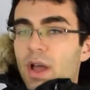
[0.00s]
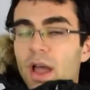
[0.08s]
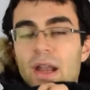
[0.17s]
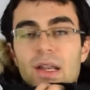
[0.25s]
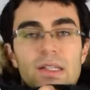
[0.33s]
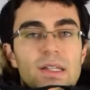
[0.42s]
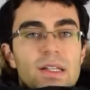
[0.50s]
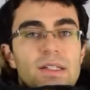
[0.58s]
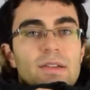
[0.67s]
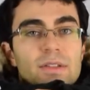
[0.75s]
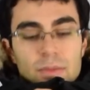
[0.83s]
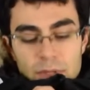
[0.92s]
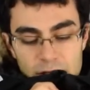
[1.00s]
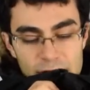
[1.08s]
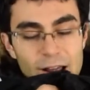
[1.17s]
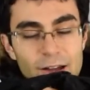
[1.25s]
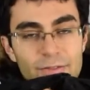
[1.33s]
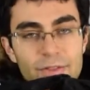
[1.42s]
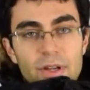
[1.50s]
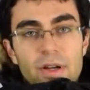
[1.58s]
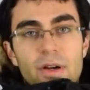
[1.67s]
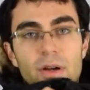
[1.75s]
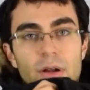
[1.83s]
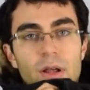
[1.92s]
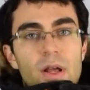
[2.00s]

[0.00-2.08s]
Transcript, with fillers: and it's nice to have something soft there